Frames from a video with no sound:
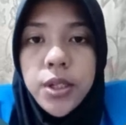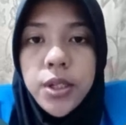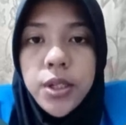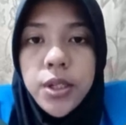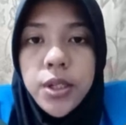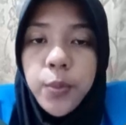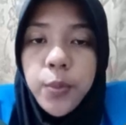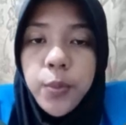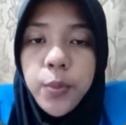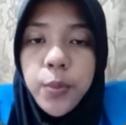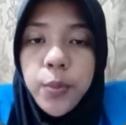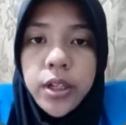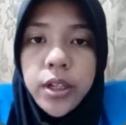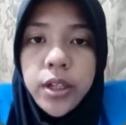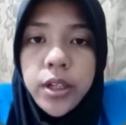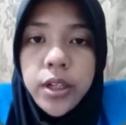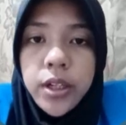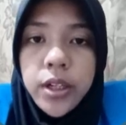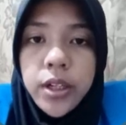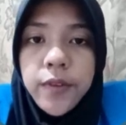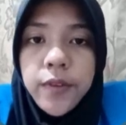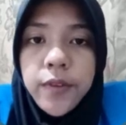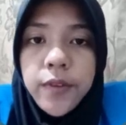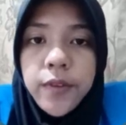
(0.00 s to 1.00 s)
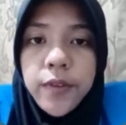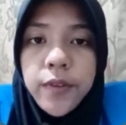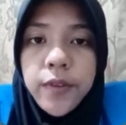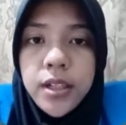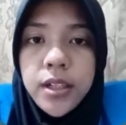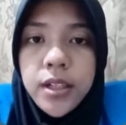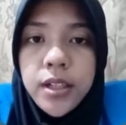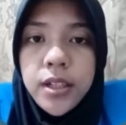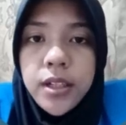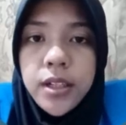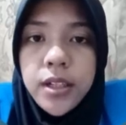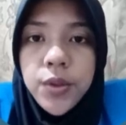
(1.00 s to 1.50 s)
report that
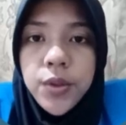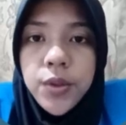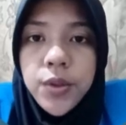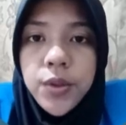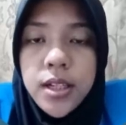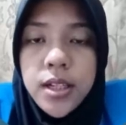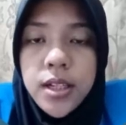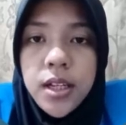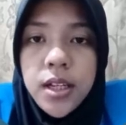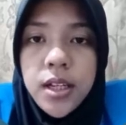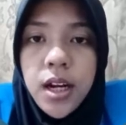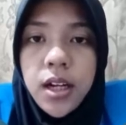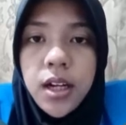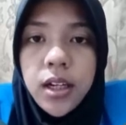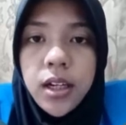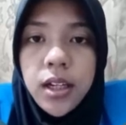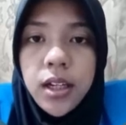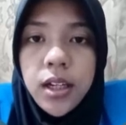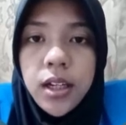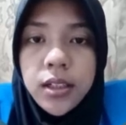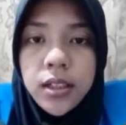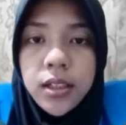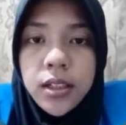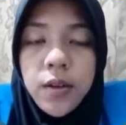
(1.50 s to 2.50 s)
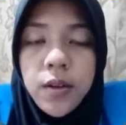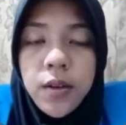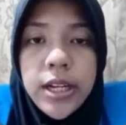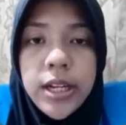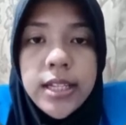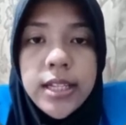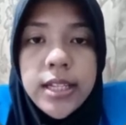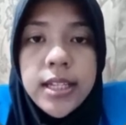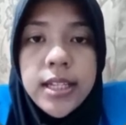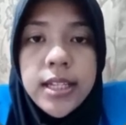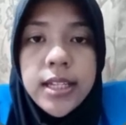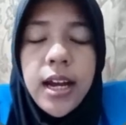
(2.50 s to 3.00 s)
15 students are
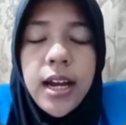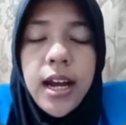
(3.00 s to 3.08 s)
categorized